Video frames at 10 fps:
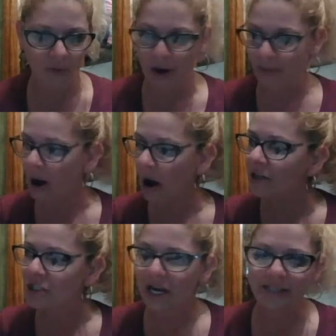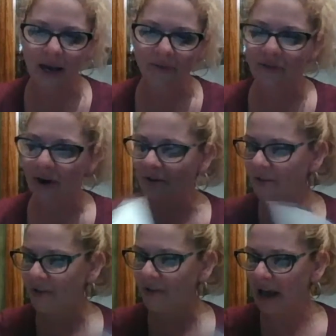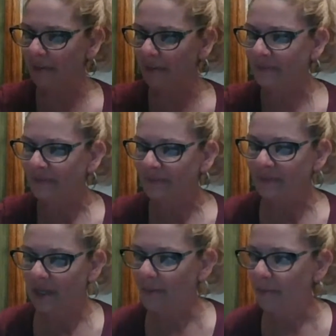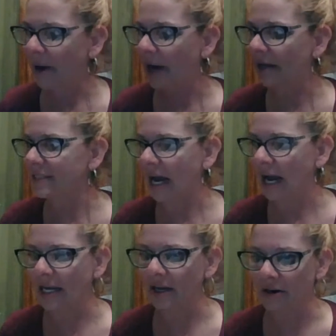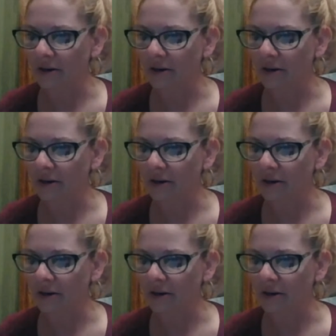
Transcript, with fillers: apologize up front for that. But I hear